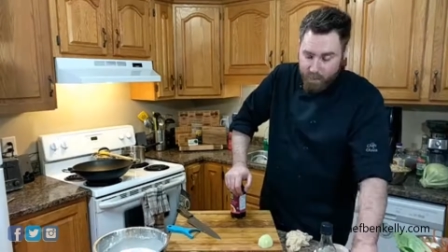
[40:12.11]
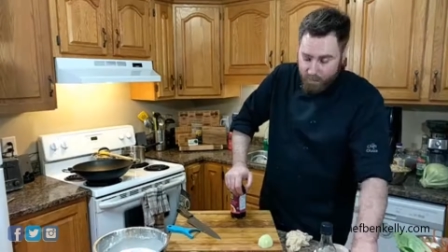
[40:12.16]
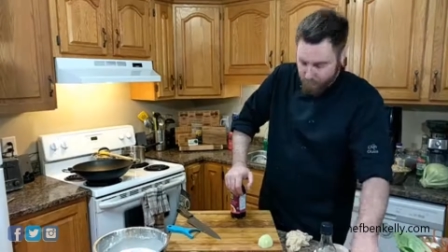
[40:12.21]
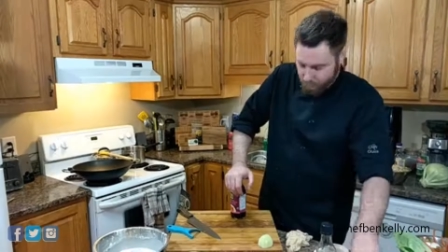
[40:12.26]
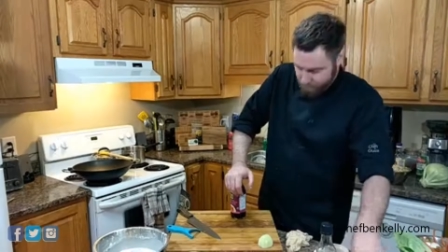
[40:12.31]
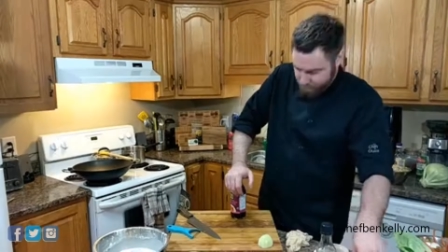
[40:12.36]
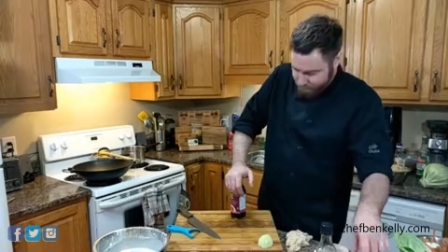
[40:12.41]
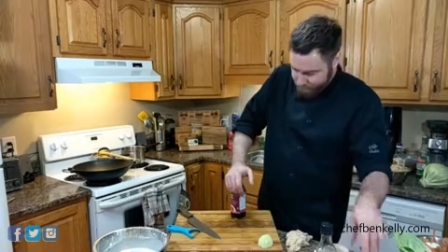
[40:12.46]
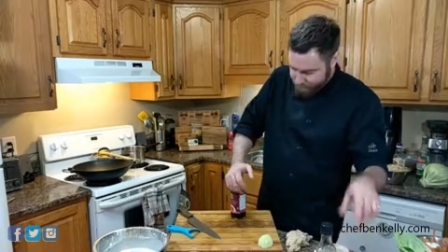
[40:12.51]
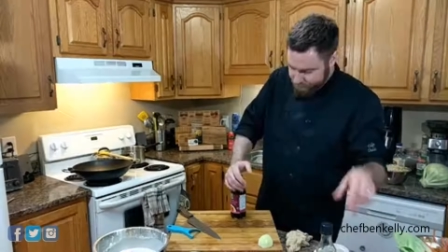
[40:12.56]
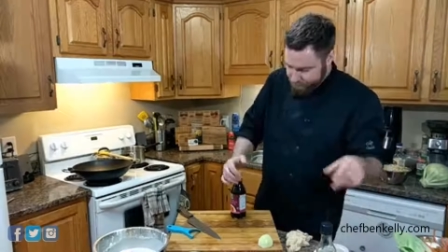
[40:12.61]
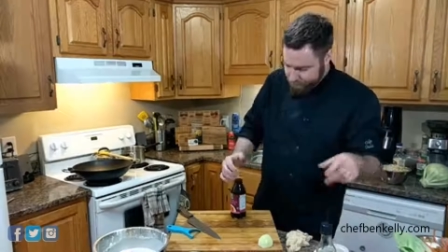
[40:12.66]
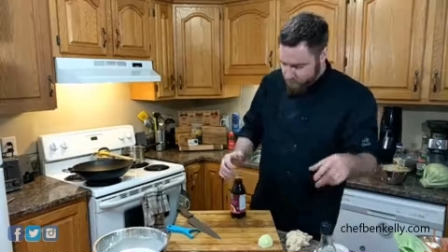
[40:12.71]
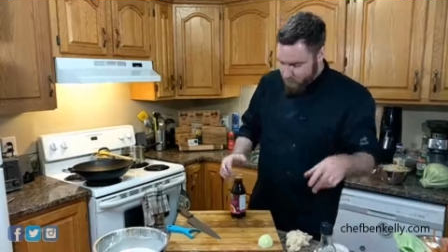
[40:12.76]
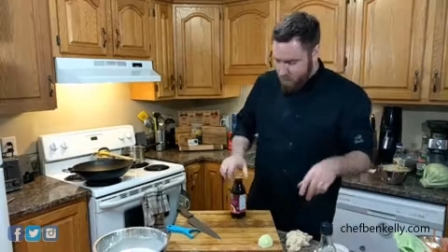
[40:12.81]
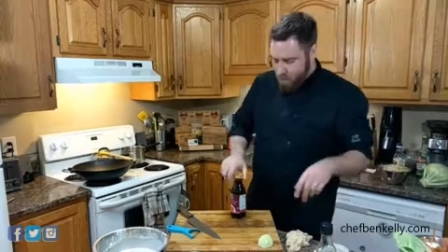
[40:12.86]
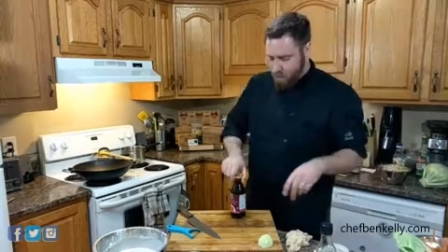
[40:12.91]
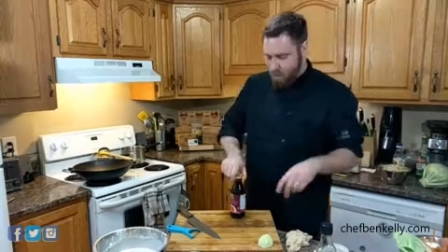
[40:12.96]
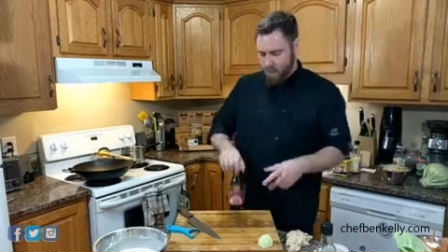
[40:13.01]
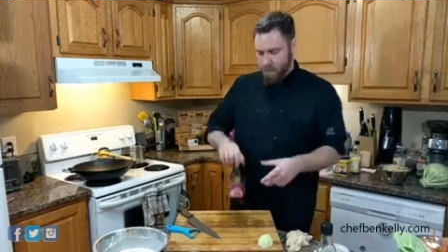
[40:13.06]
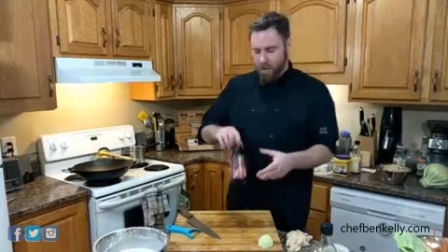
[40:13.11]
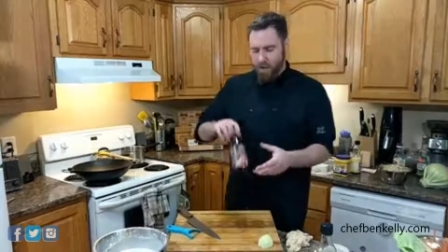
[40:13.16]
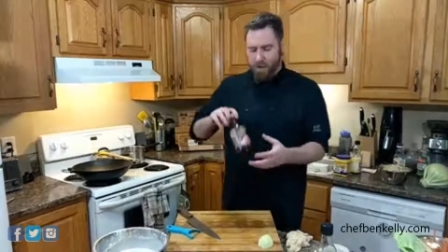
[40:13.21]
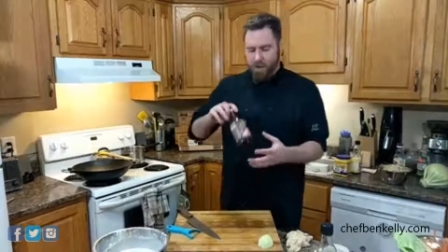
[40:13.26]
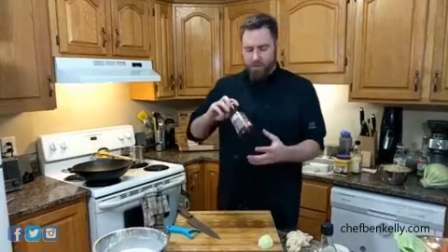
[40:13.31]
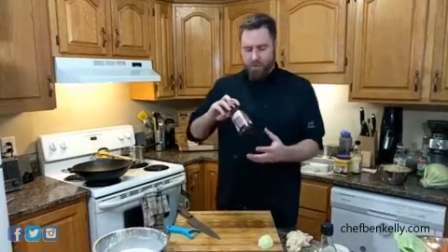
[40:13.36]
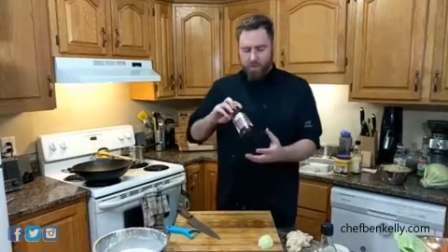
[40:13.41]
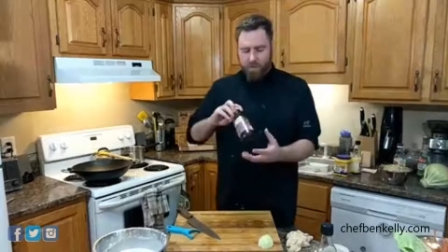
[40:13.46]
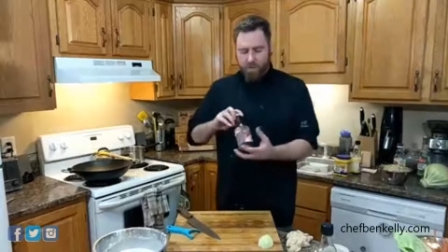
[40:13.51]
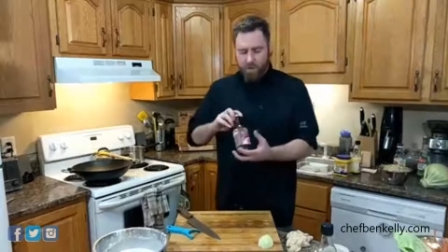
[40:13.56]
Very true.
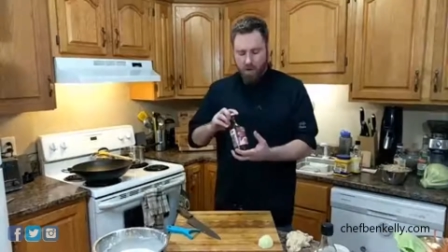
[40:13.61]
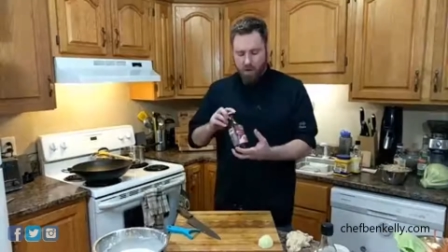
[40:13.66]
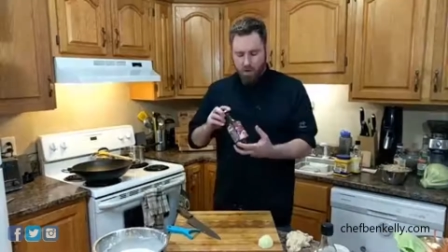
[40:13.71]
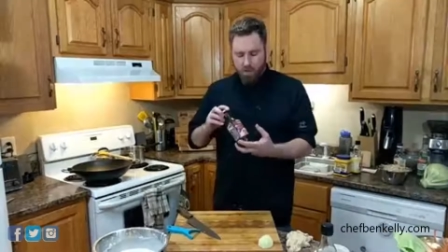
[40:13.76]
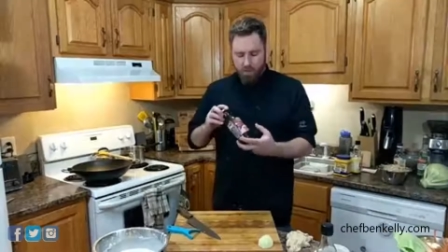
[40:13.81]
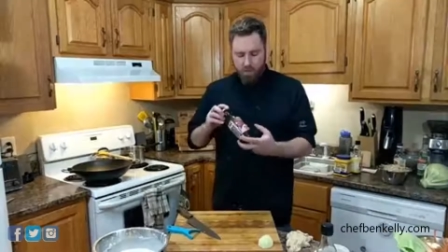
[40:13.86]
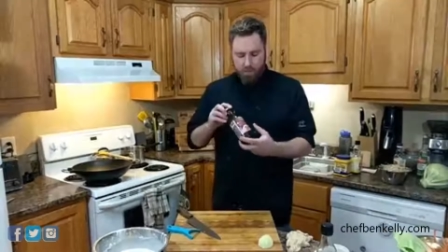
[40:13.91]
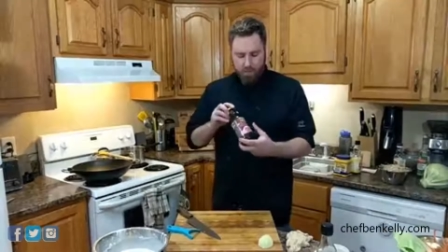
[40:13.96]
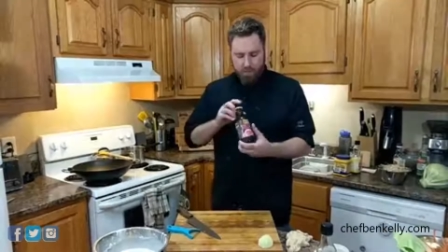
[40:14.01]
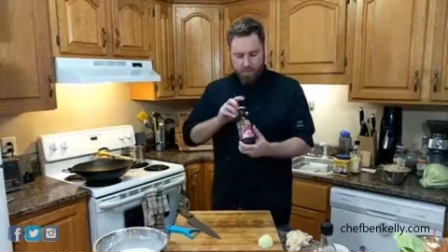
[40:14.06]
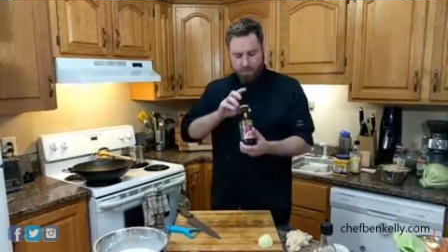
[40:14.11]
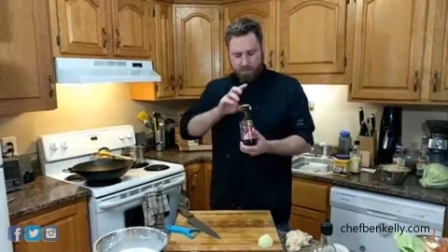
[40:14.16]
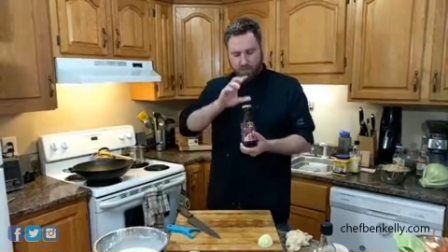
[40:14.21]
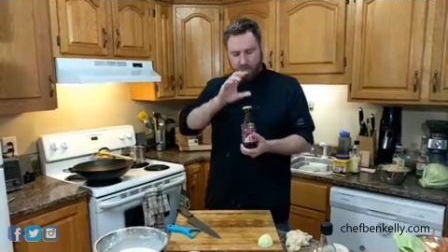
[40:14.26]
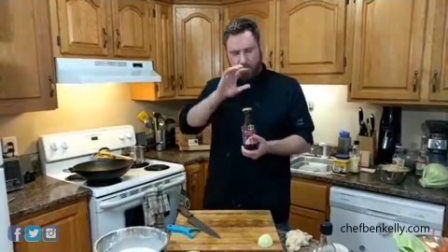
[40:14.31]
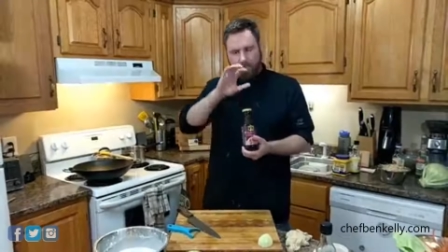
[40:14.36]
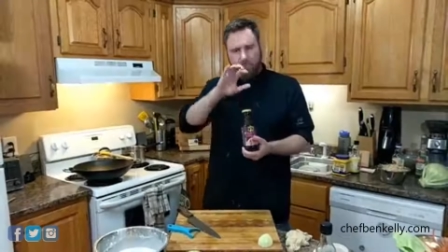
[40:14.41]
Alright, so